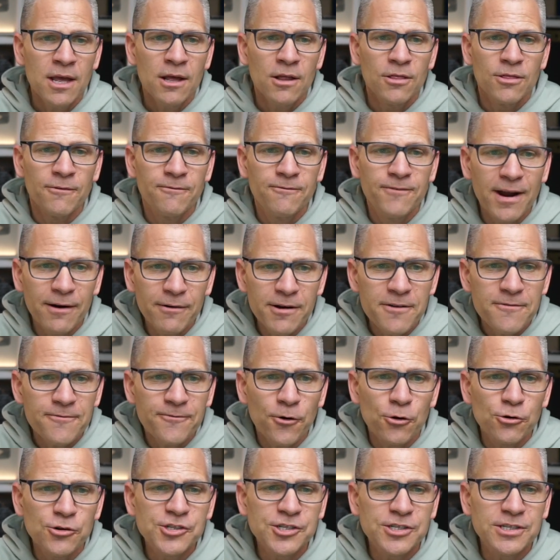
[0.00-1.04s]
The very
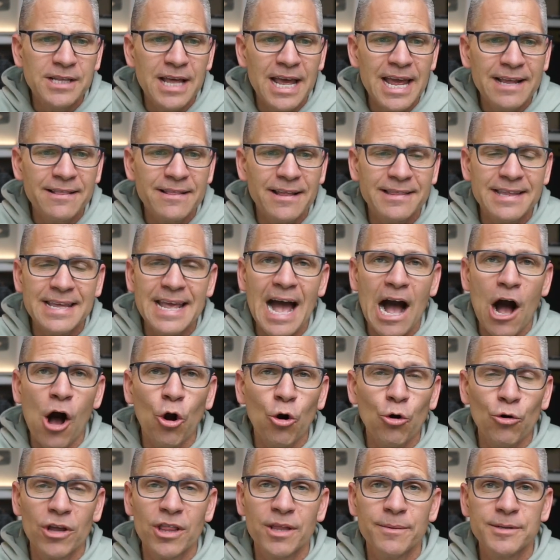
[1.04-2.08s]
first thing that the
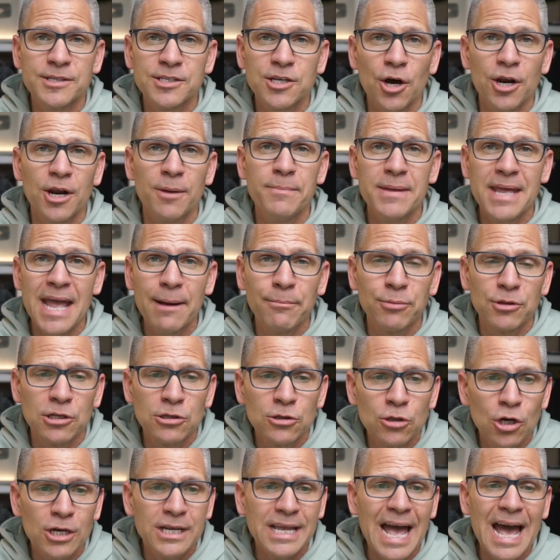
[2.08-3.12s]
algorithm is going to be able to
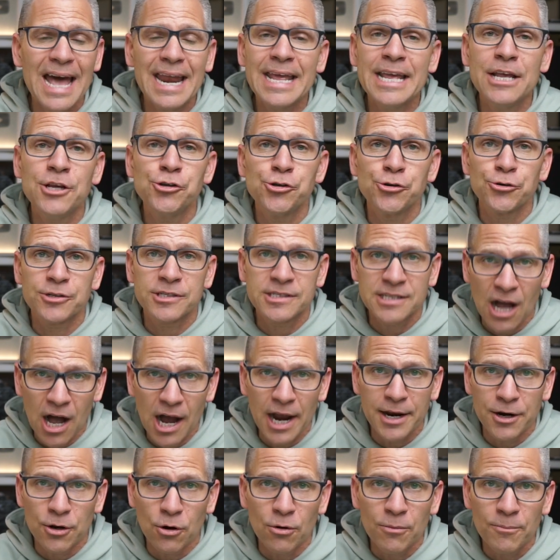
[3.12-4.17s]
look at is your
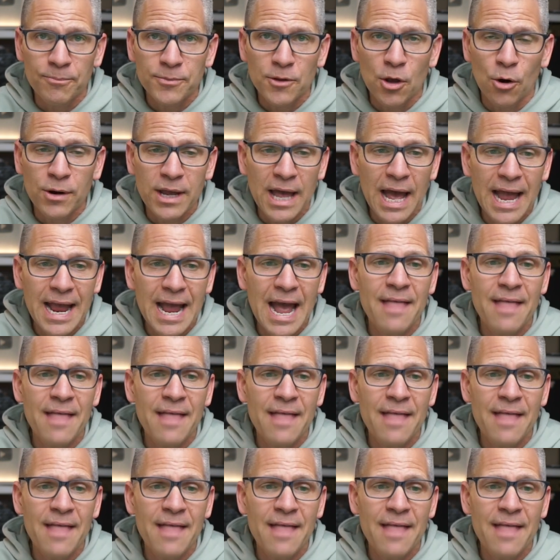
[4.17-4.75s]
title, okay?